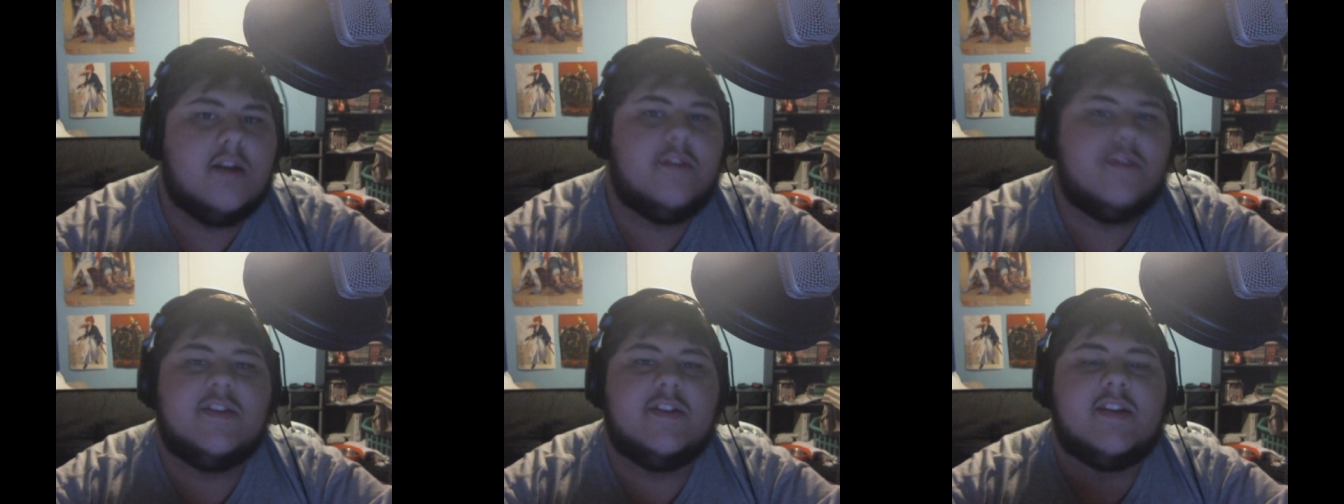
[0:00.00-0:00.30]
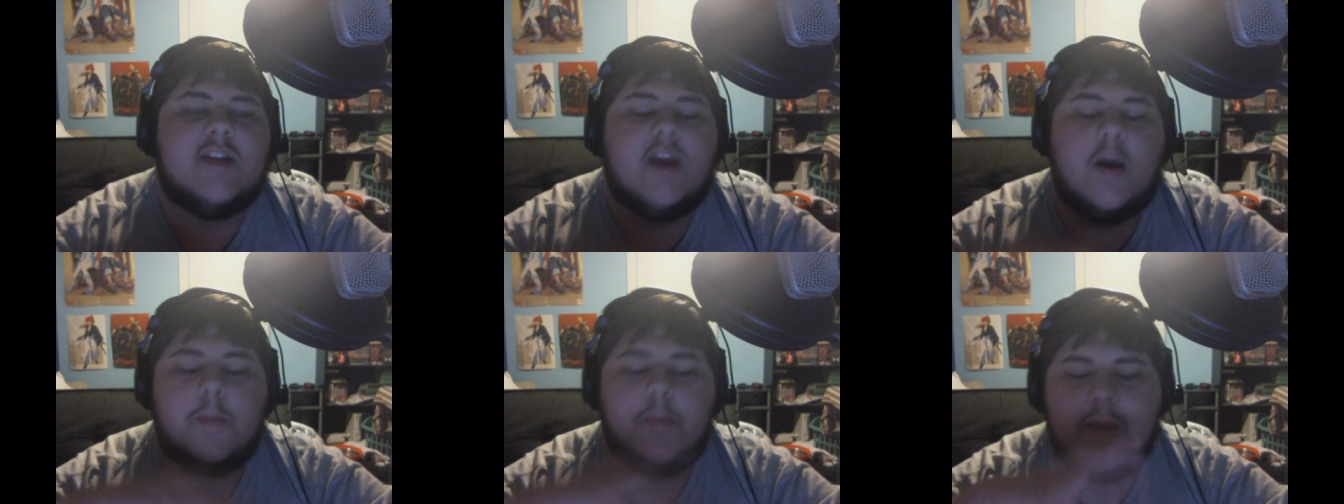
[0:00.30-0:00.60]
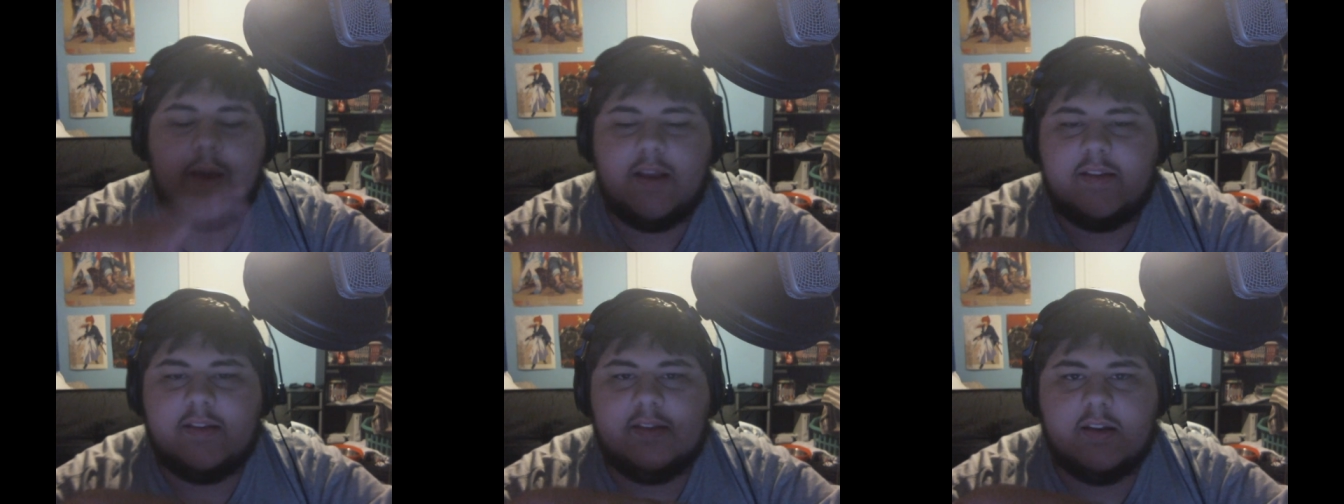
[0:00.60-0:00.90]
If it's like a
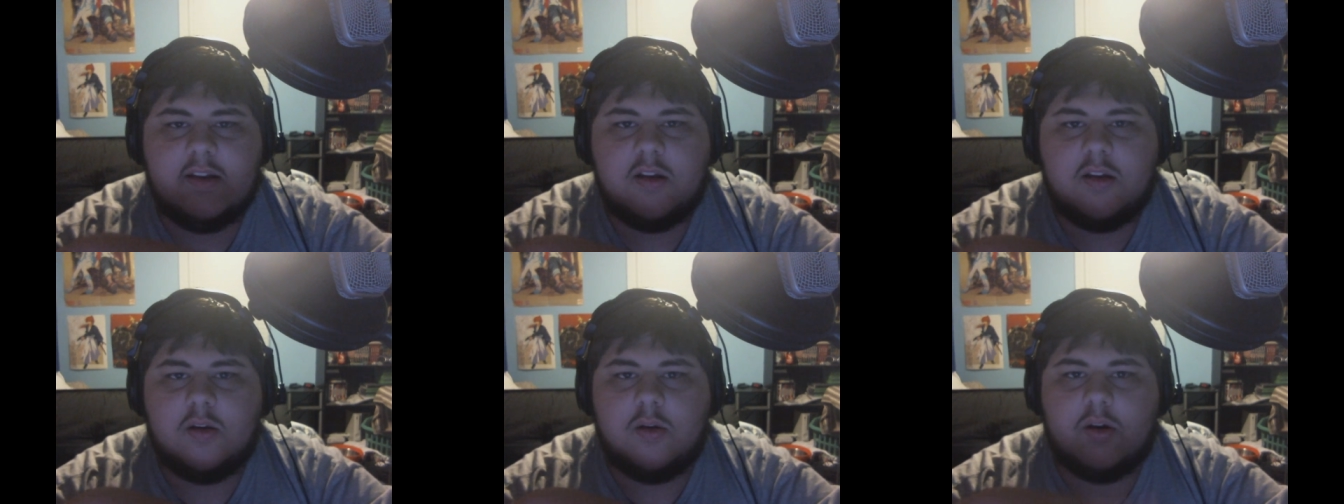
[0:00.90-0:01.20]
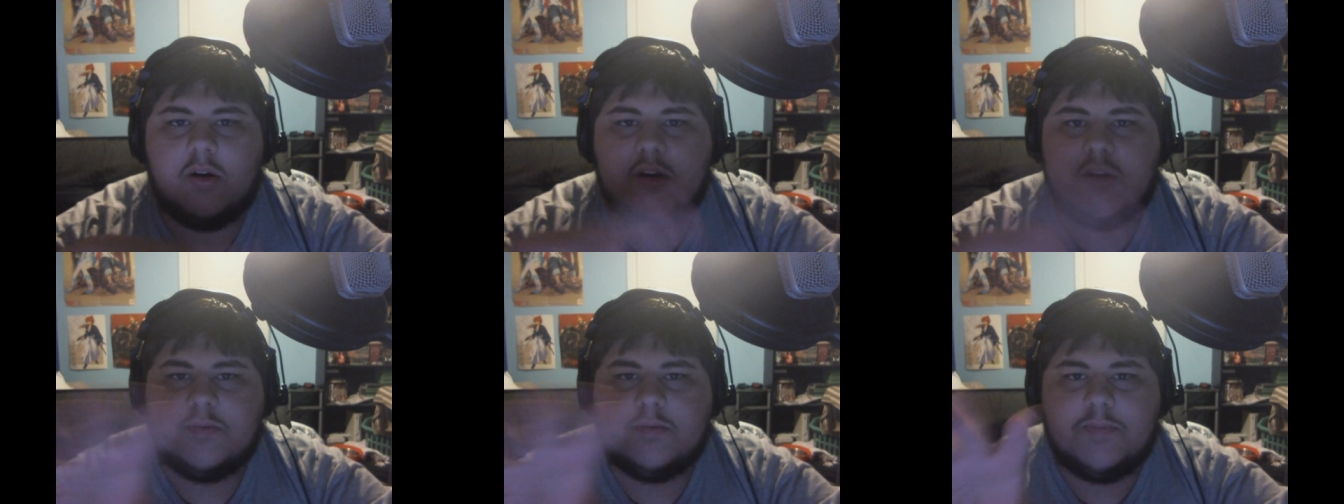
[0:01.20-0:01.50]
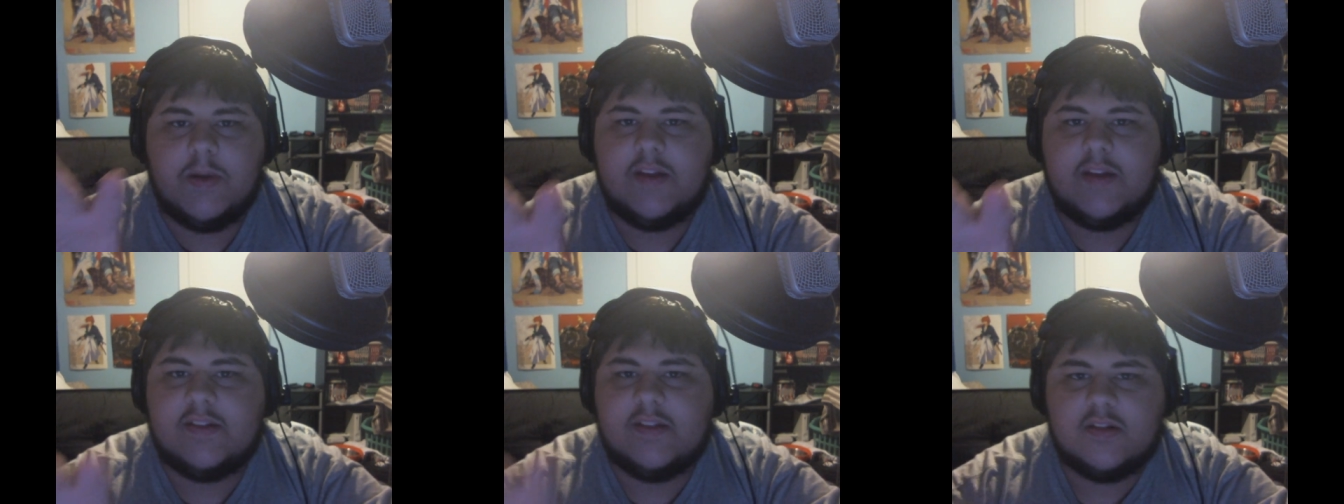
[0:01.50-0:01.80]
basic or
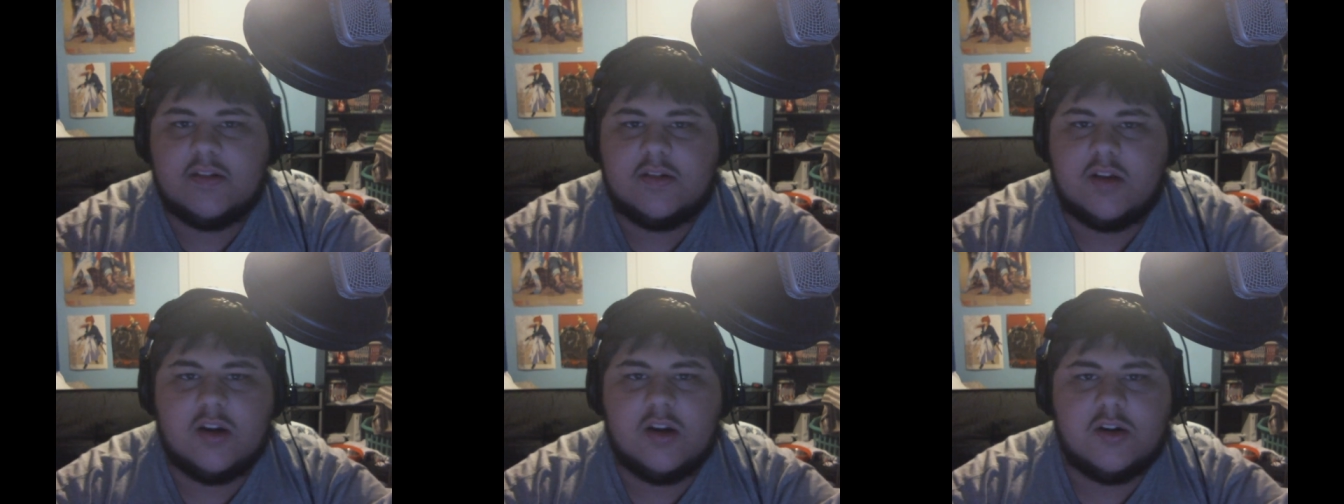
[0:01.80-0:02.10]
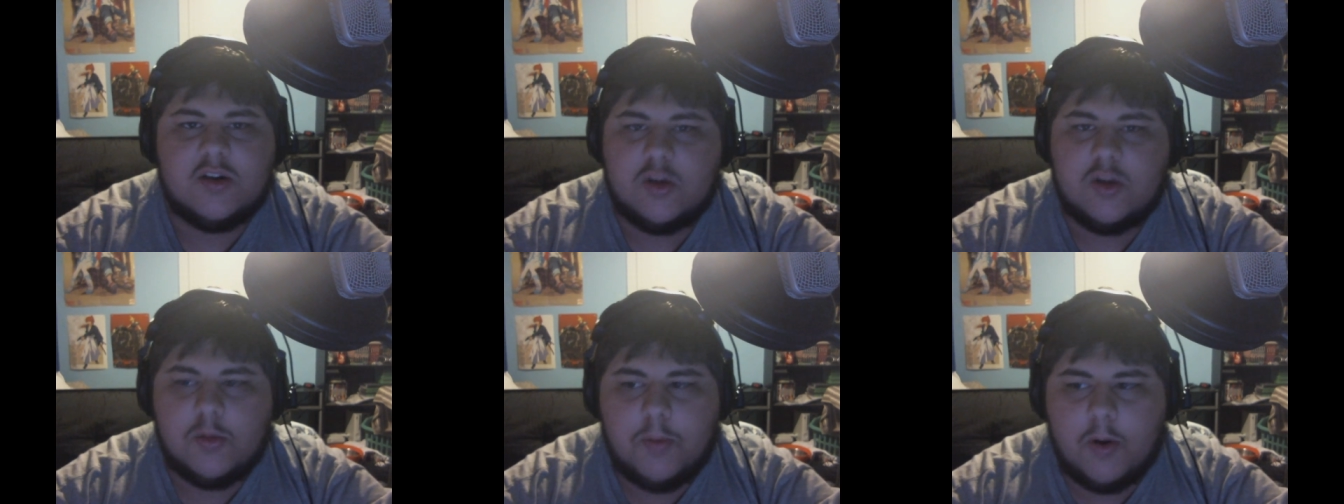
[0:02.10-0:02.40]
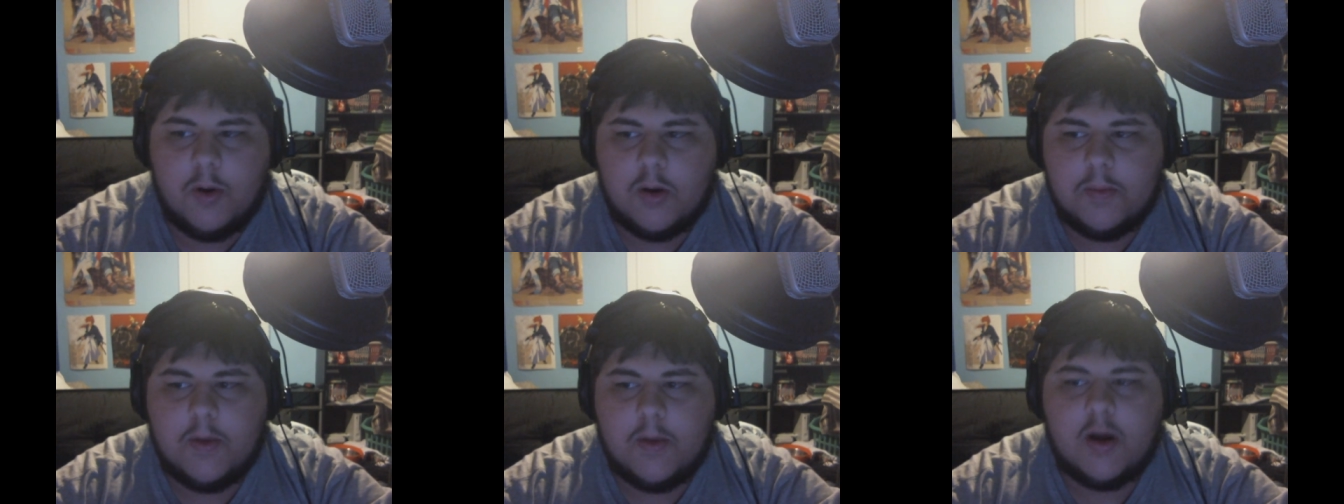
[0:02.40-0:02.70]
basic tier 2
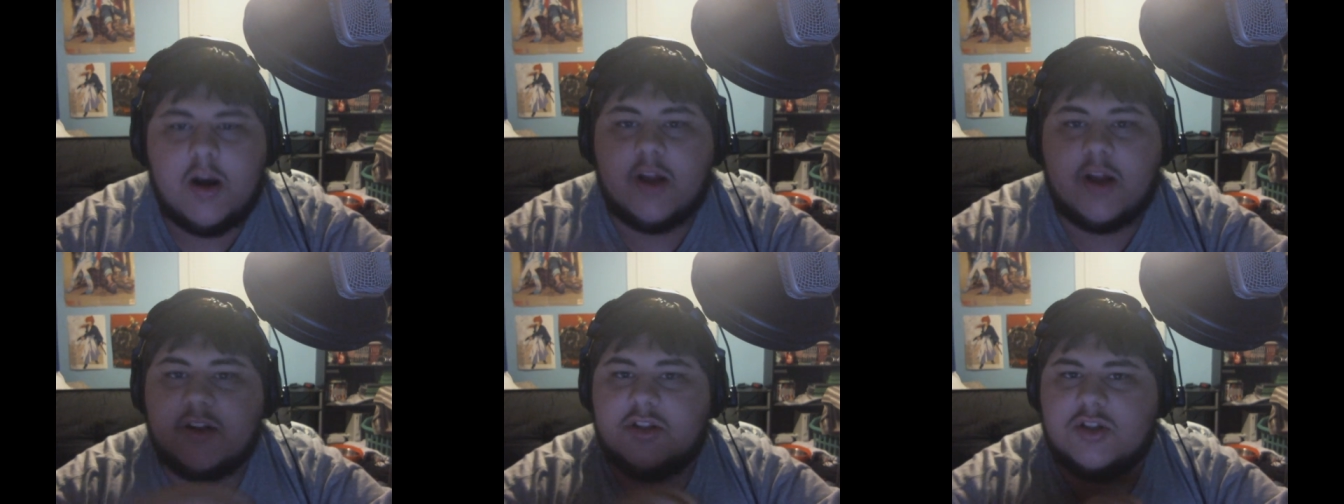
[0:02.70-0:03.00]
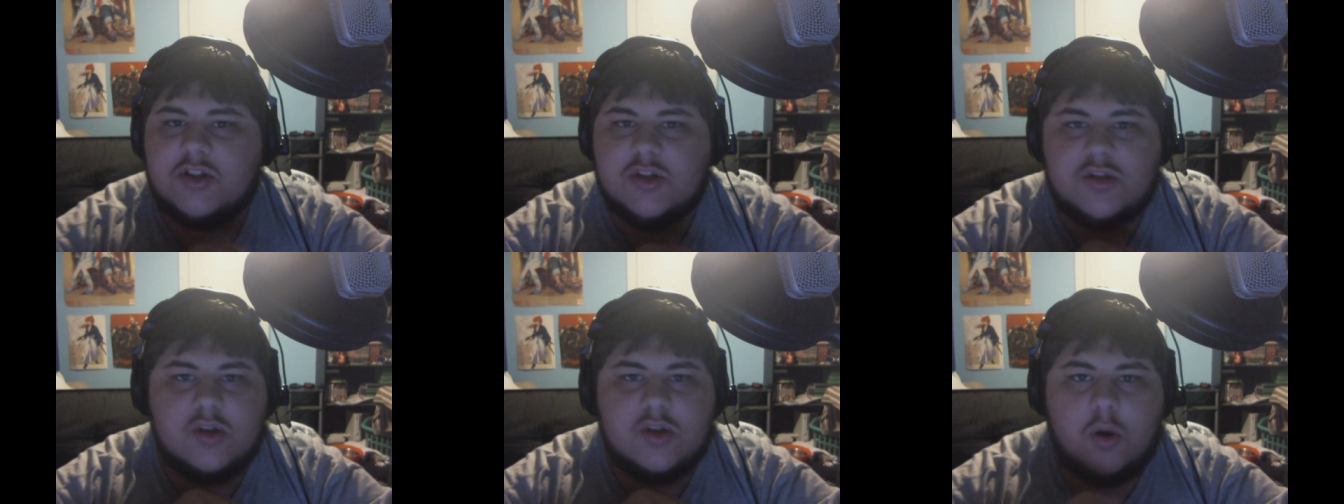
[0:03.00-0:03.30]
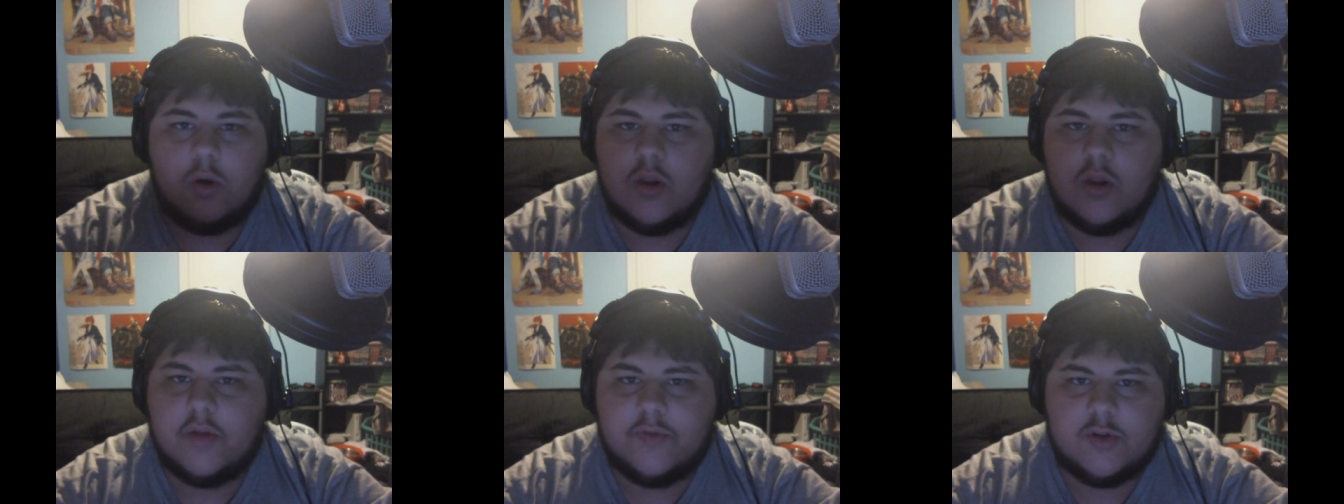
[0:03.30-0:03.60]
Pokemon, I'll just use the
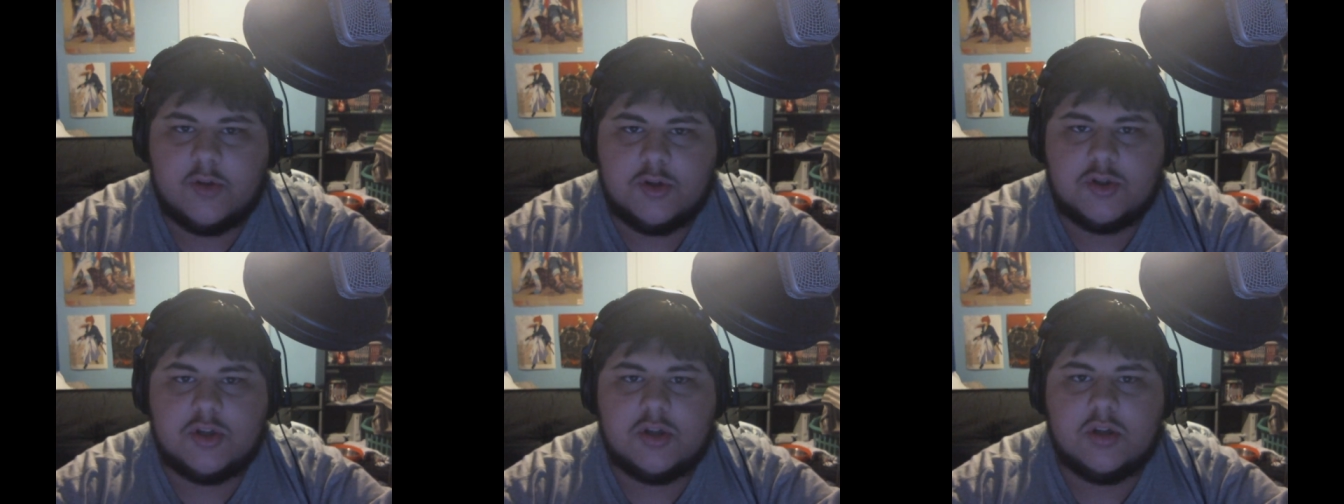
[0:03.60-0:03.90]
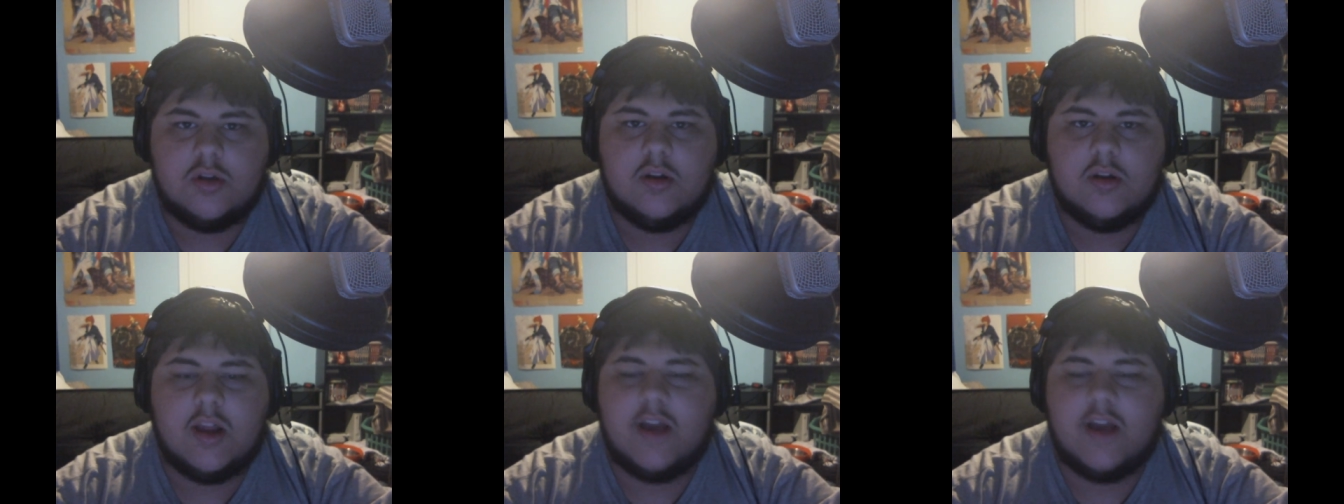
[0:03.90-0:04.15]
whole evolution.